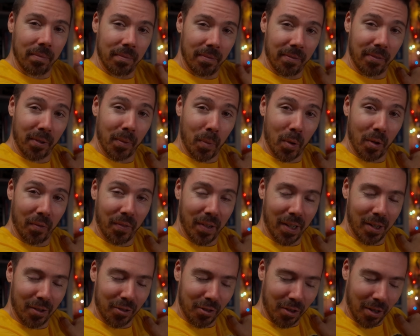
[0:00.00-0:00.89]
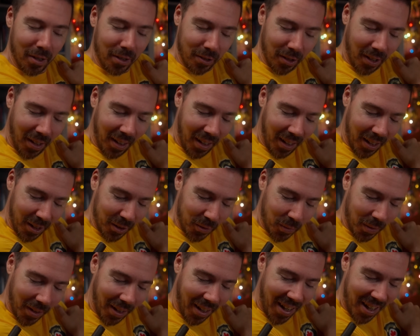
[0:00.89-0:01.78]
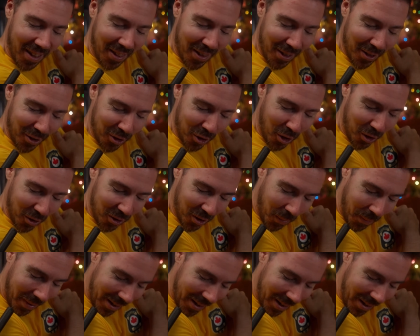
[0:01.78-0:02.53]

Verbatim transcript: for more videos, and I'll see you in the next one. I hate this show so